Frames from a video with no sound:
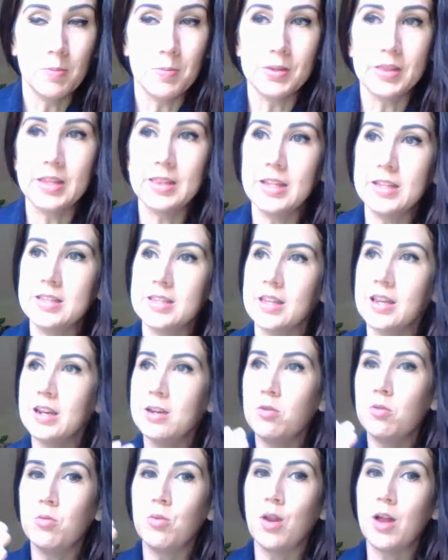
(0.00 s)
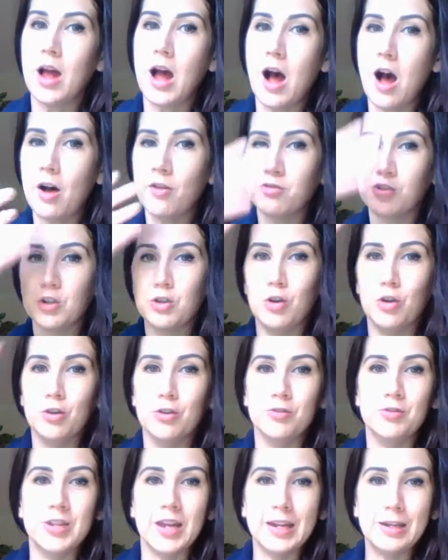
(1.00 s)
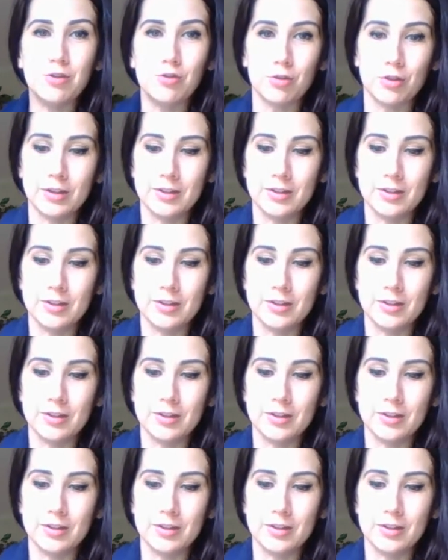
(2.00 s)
but then there's a little after note of tea tree.